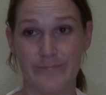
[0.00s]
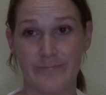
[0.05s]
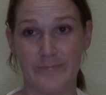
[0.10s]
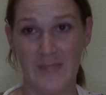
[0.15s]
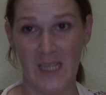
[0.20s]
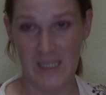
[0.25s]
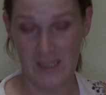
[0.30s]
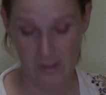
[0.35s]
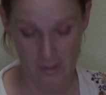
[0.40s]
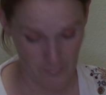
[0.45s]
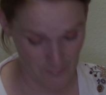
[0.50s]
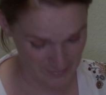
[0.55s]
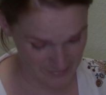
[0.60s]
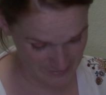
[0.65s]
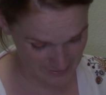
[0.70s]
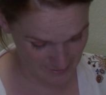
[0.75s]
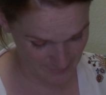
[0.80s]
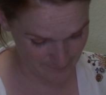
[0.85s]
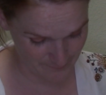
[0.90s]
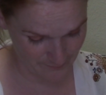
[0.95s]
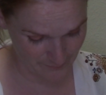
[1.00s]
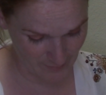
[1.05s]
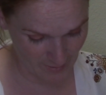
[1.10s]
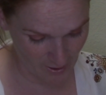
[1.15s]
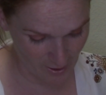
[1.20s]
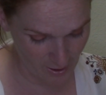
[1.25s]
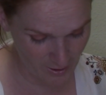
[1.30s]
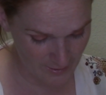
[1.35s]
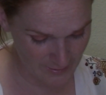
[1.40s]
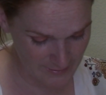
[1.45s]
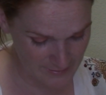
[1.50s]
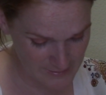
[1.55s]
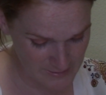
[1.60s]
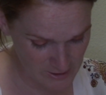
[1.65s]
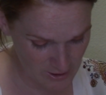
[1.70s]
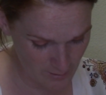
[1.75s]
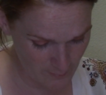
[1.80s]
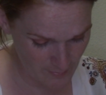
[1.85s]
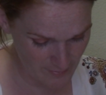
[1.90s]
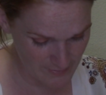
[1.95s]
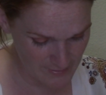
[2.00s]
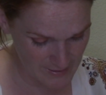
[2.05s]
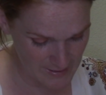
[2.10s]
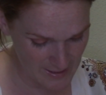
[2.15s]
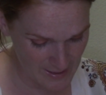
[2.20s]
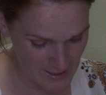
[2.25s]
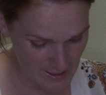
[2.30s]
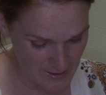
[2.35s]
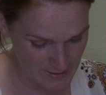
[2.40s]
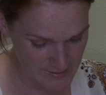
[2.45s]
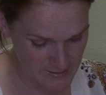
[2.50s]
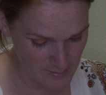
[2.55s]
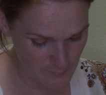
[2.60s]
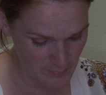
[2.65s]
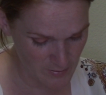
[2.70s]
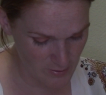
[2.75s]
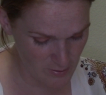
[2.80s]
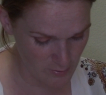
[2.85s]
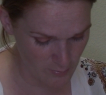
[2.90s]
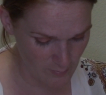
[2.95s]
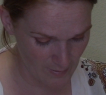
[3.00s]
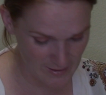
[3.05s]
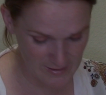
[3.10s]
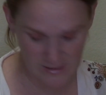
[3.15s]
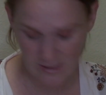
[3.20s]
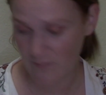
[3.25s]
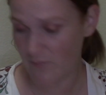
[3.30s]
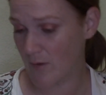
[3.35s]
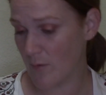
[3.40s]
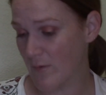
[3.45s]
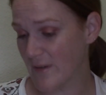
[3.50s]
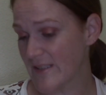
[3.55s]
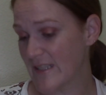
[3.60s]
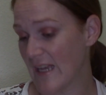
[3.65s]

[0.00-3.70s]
That's all I'm going to say. All right, let's talk about the DP Hue ACV rinse.